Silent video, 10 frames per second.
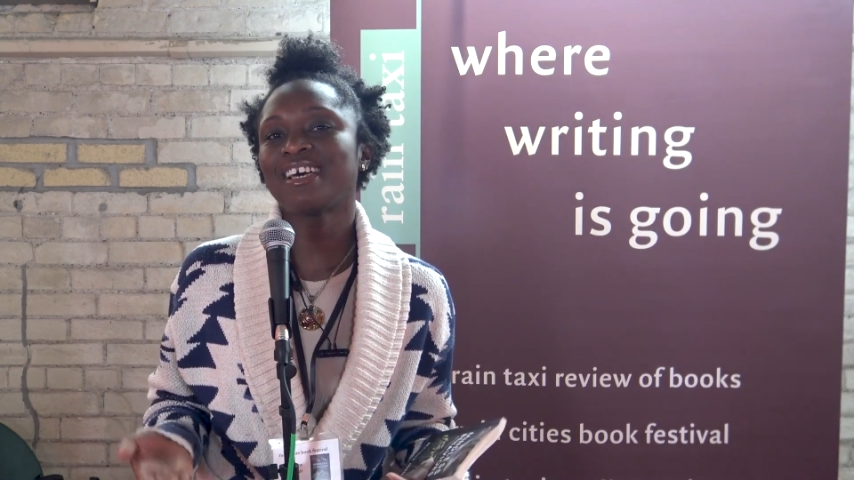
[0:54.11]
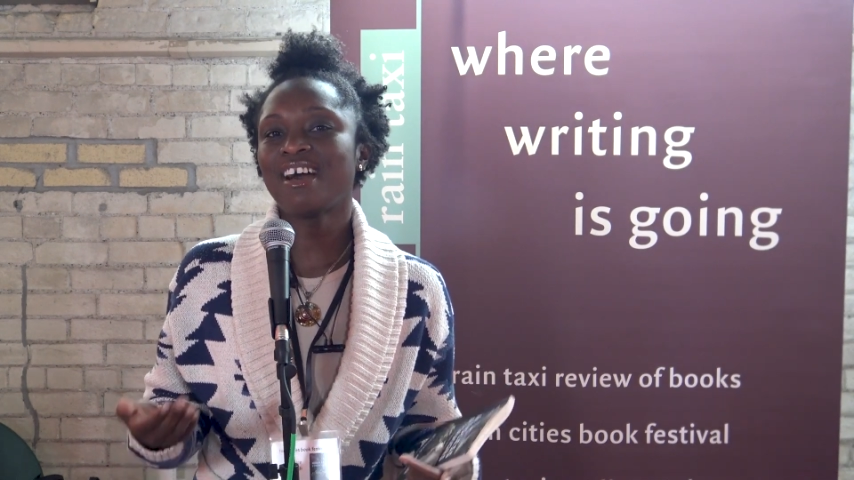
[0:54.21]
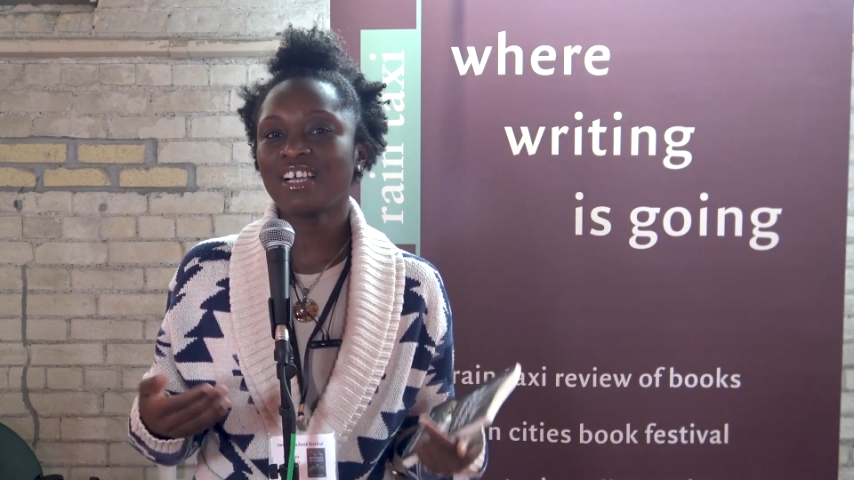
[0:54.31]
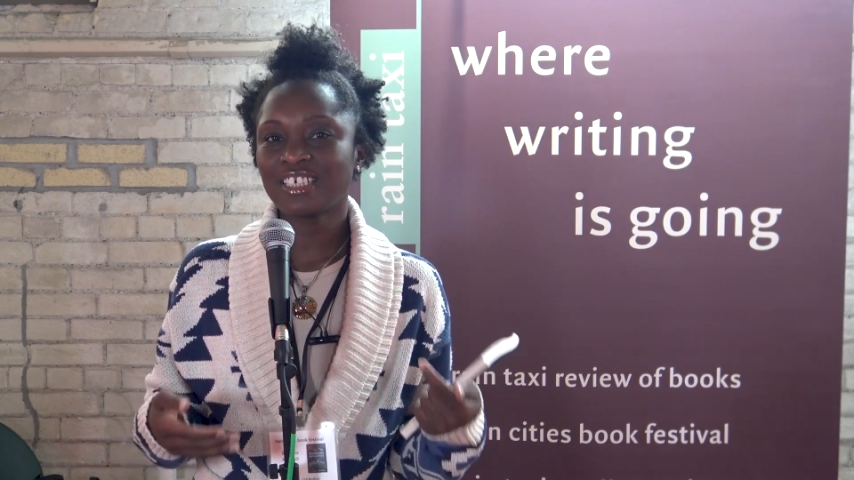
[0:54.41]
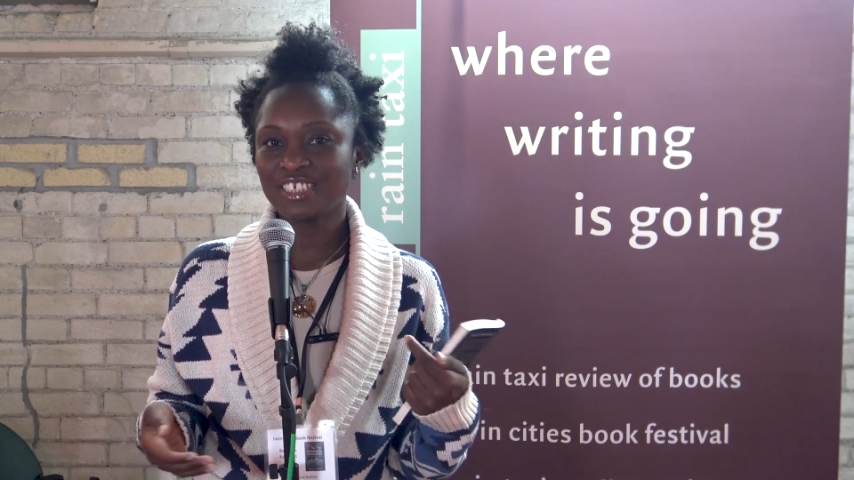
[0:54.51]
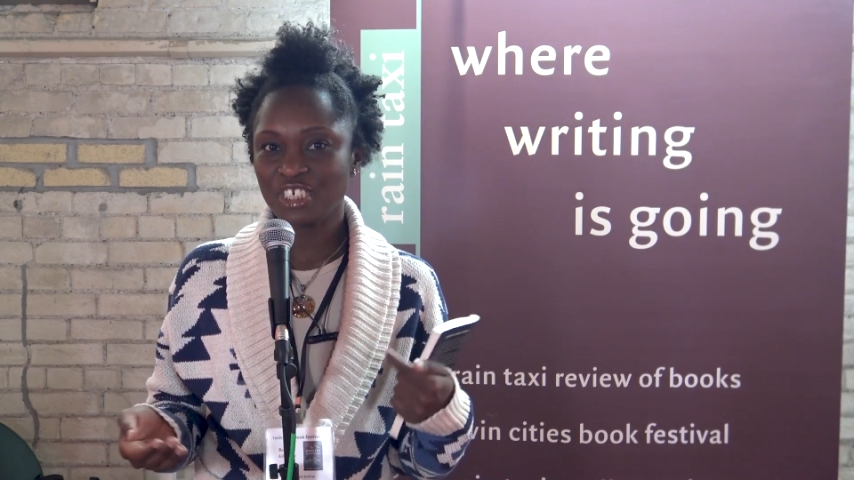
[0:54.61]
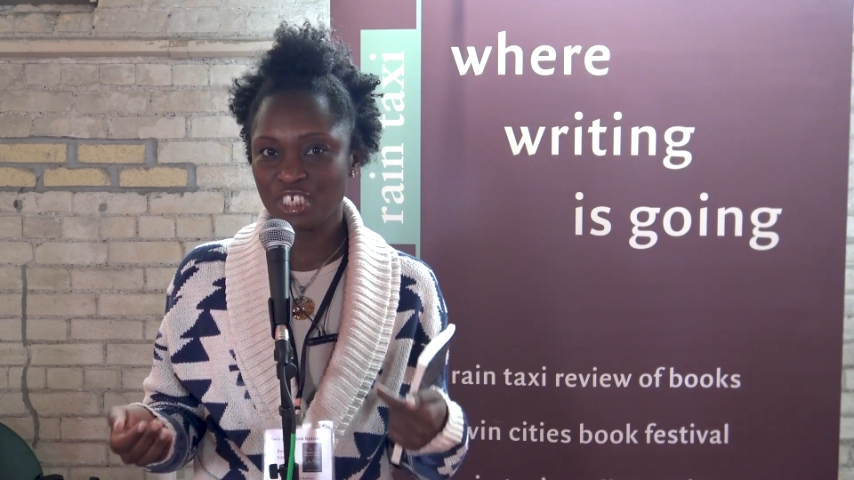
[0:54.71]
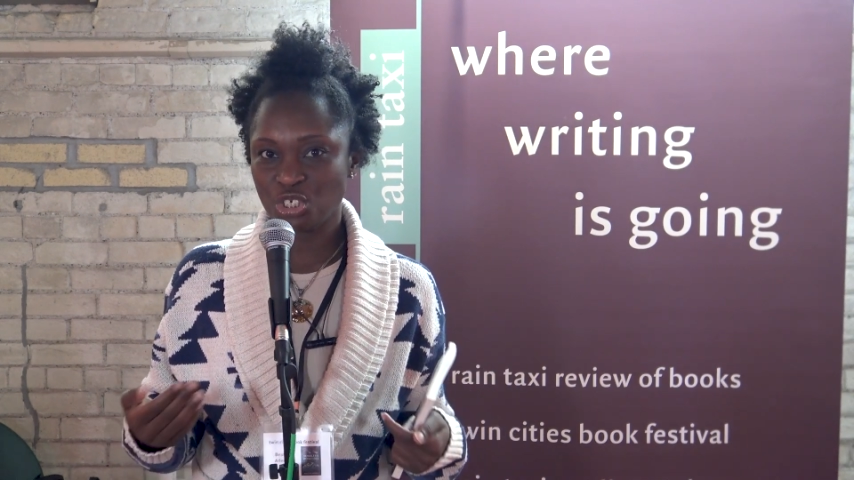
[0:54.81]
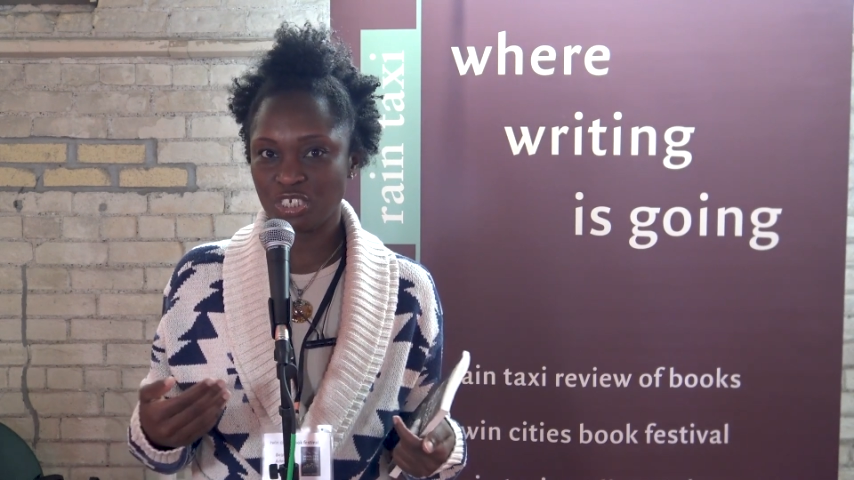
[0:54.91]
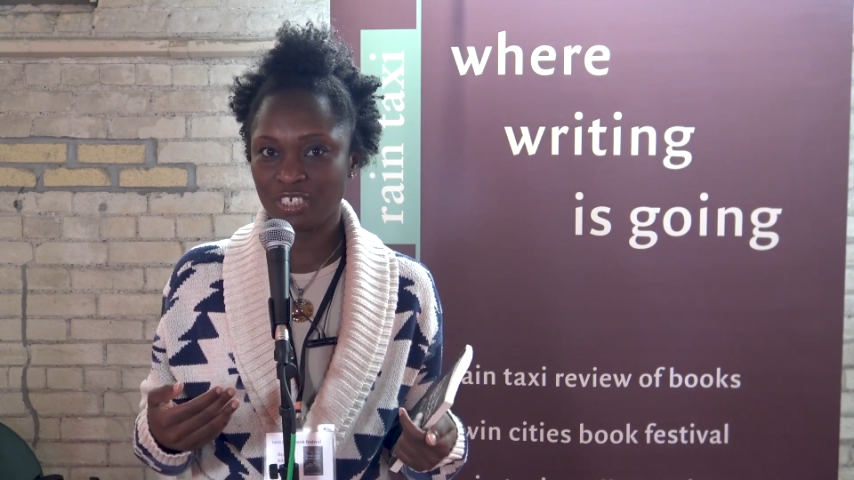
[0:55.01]

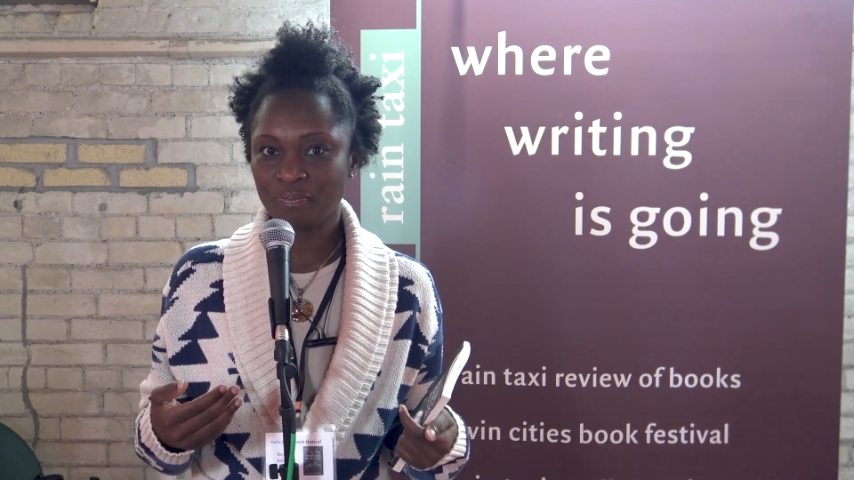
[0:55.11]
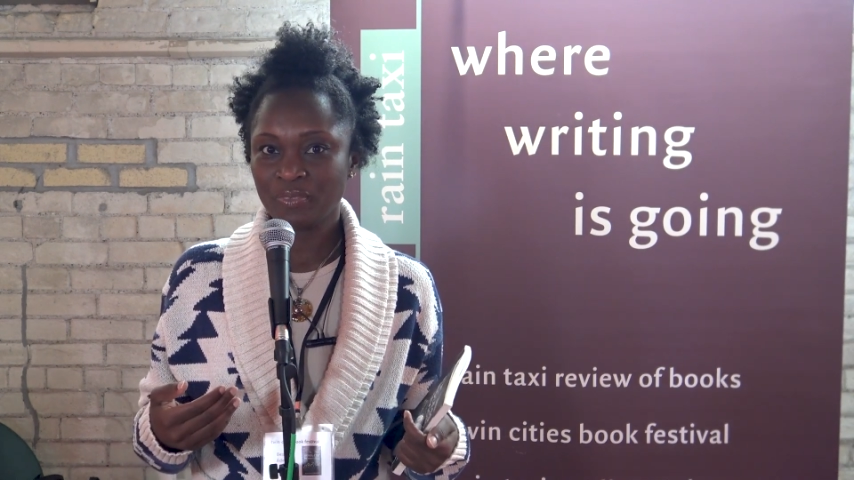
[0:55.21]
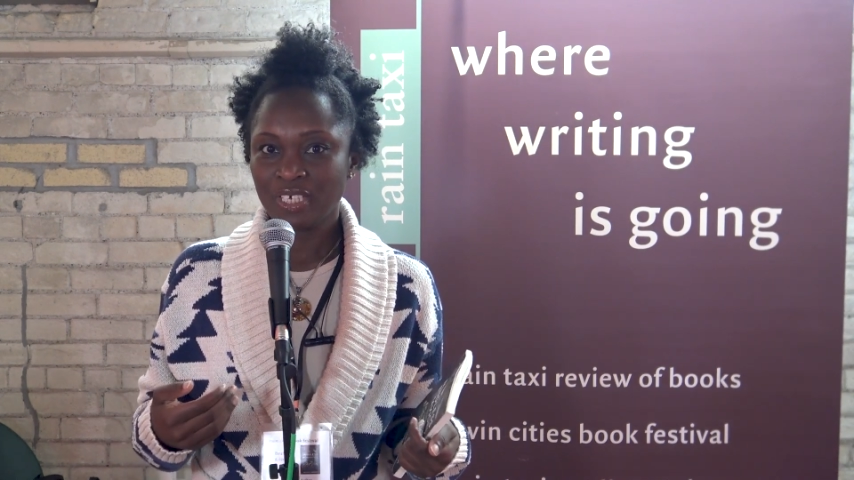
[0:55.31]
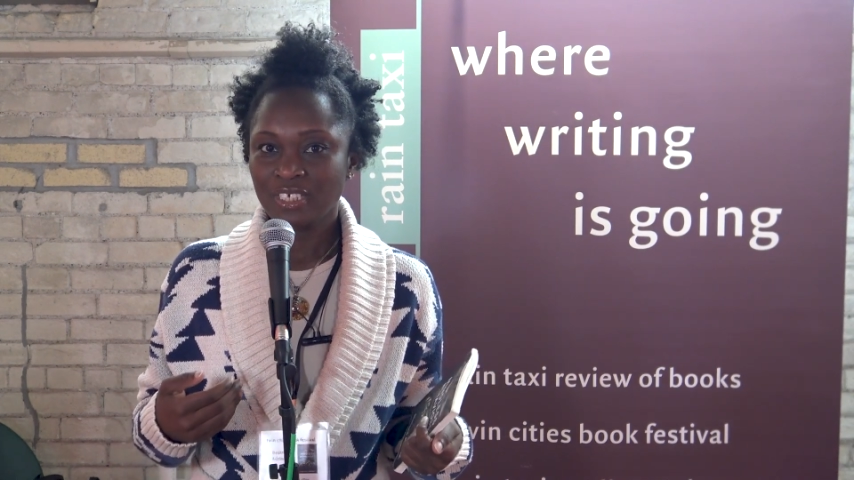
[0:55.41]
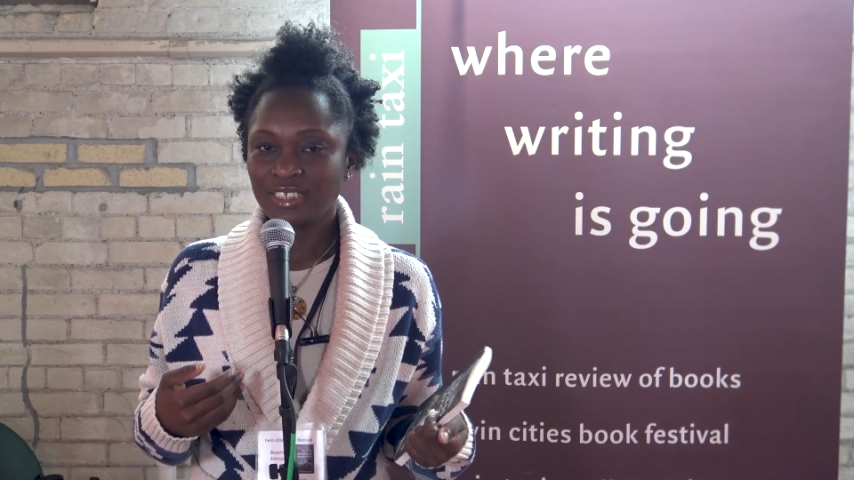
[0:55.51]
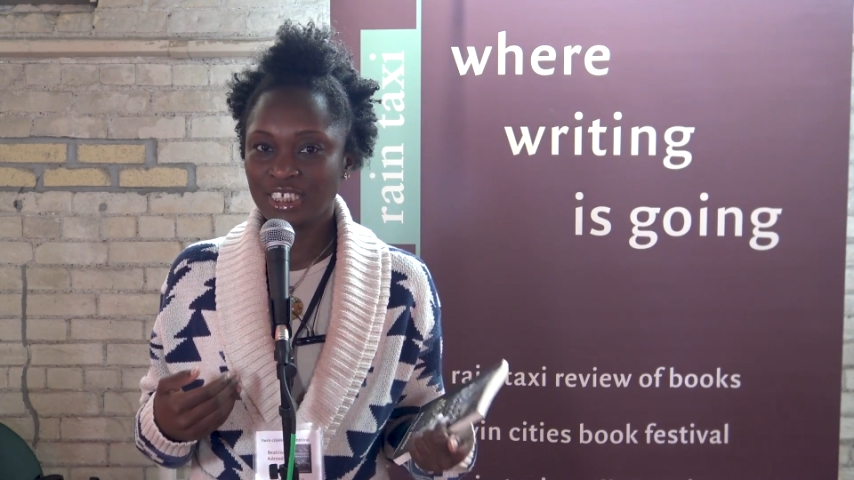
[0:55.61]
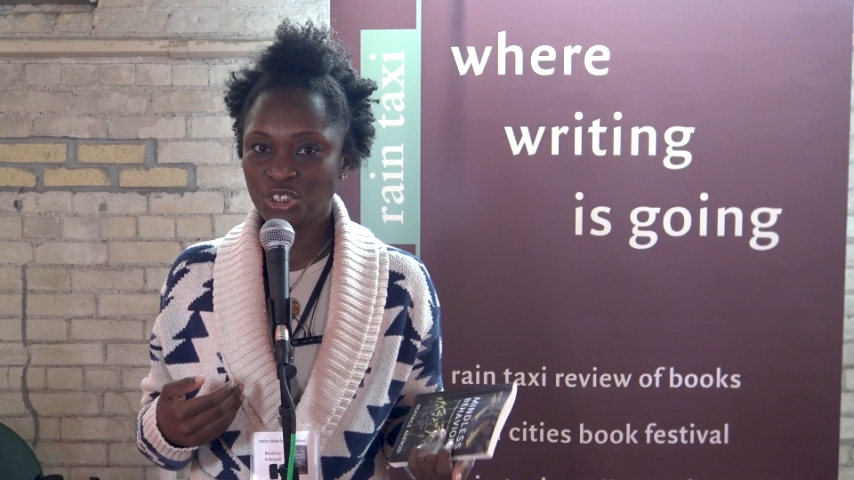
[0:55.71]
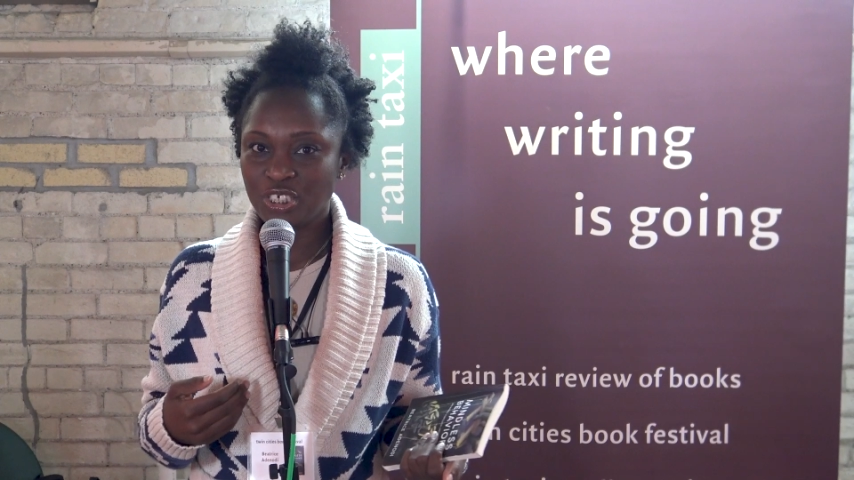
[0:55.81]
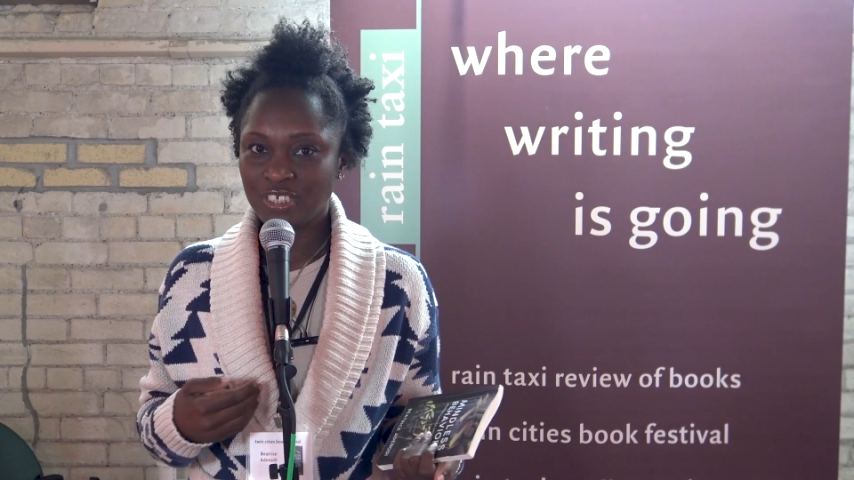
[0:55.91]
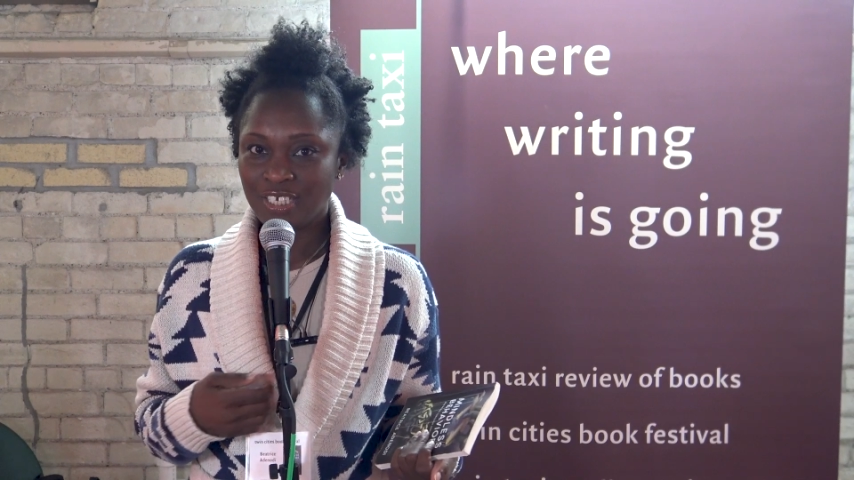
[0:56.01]
uncondition
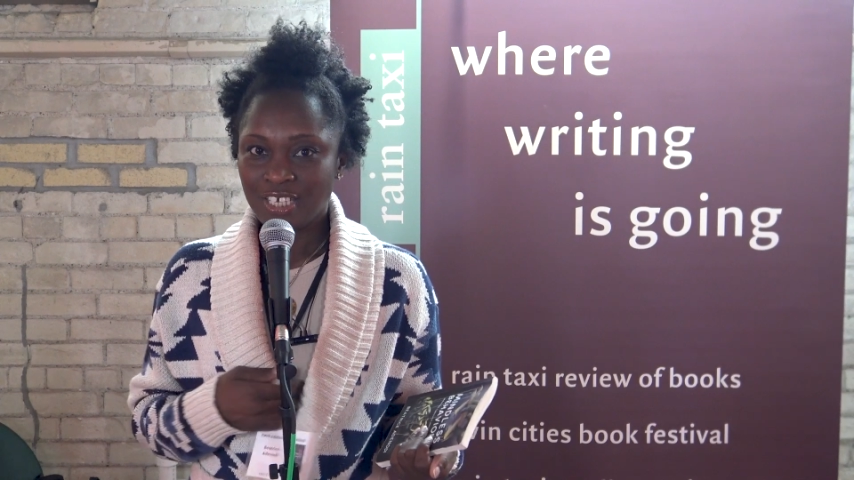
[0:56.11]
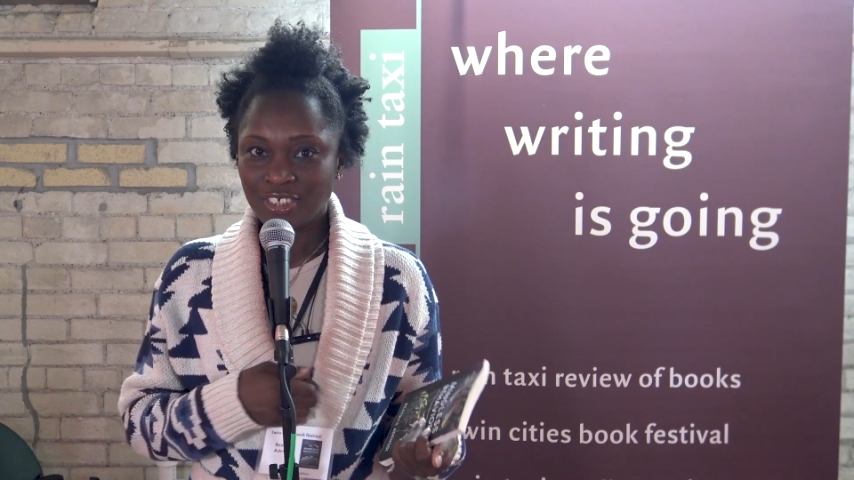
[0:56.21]
edition.